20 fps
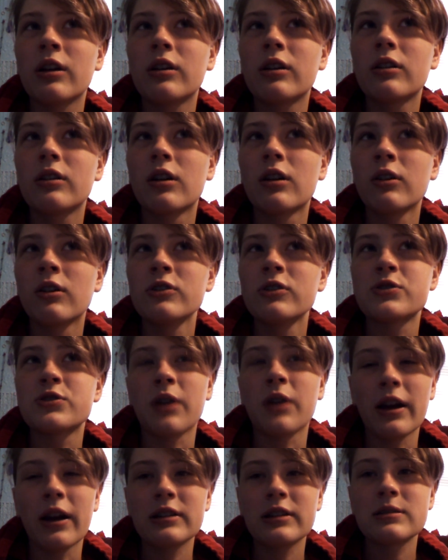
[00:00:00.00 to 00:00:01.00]
when a
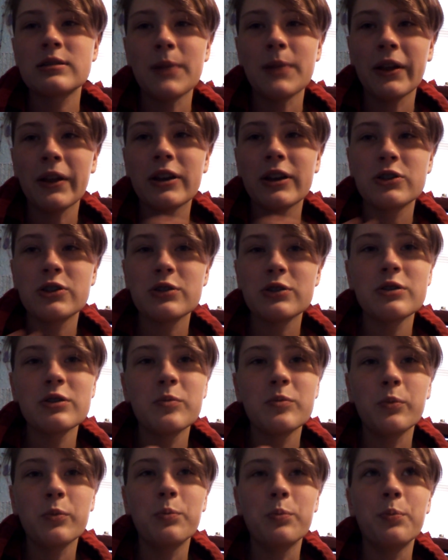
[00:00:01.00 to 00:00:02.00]
girl's trying to smell like
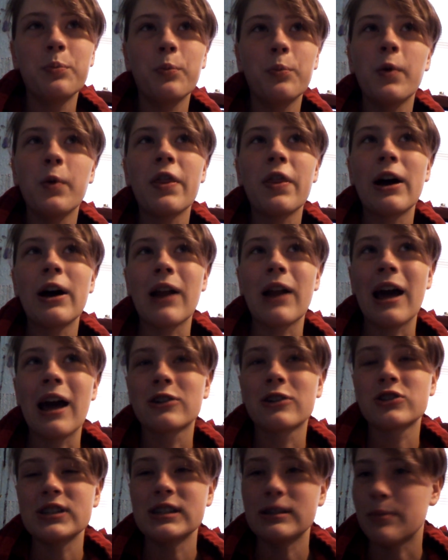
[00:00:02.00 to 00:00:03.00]
a dude
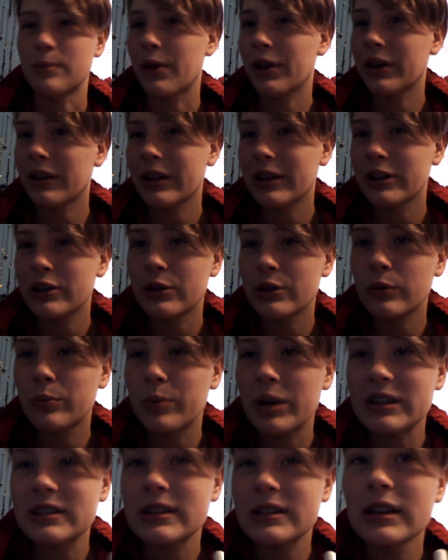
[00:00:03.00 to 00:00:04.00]
without actually smelling
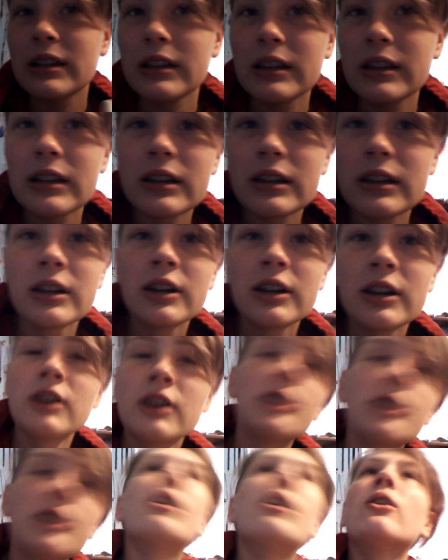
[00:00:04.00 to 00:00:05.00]
like a dude,
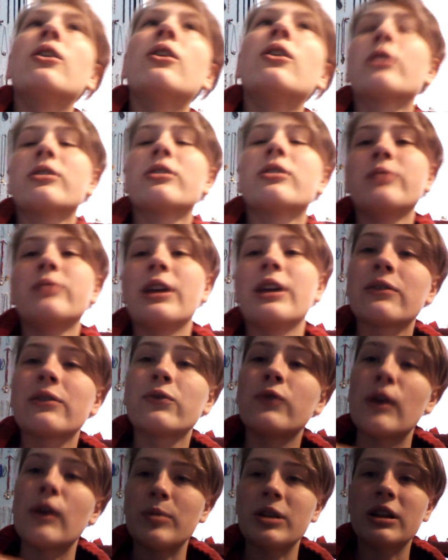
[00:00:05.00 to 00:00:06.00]
basically. Or
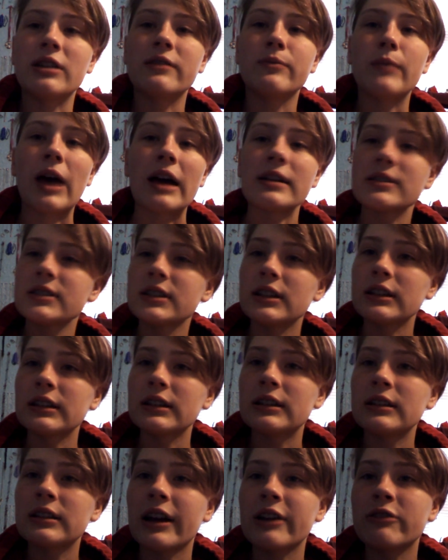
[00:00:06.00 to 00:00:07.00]
like feminine,
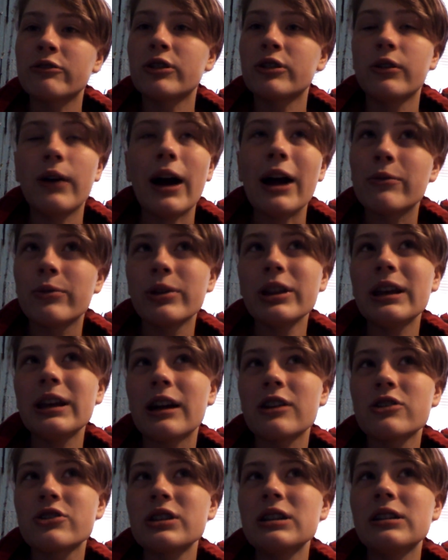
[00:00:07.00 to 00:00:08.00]
masculine. I don't know.
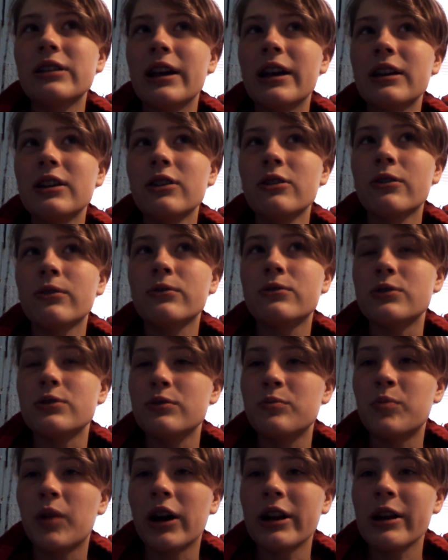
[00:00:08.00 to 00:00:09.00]
I really actually like, you
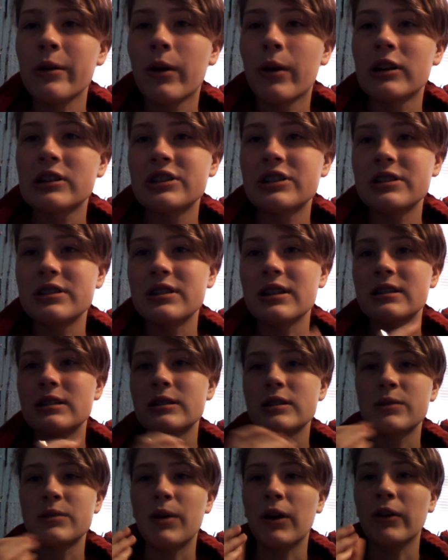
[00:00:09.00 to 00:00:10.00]
know, dude body
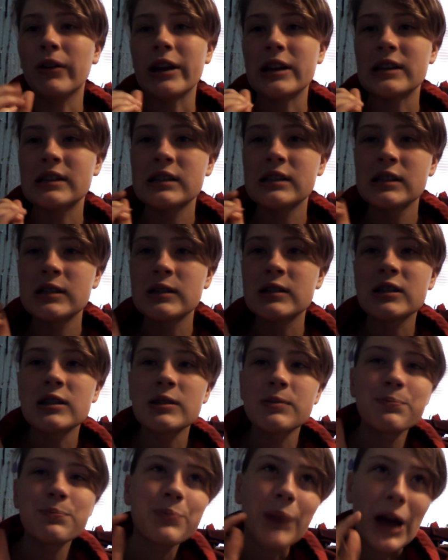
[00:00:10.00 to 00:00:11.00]
washes that smell like
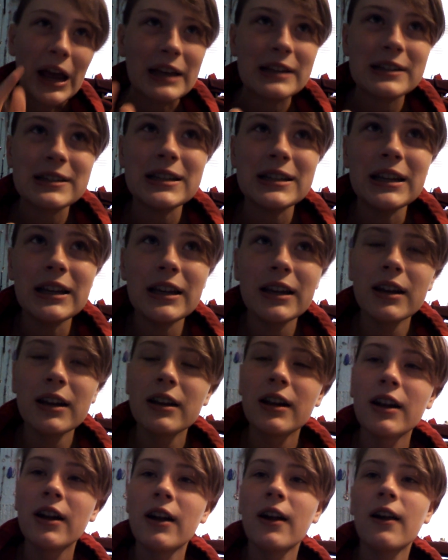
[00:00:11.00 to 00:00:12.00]

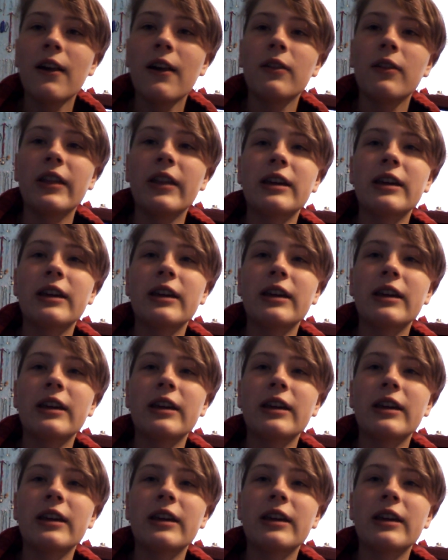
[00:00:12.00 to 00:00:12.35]
spicy.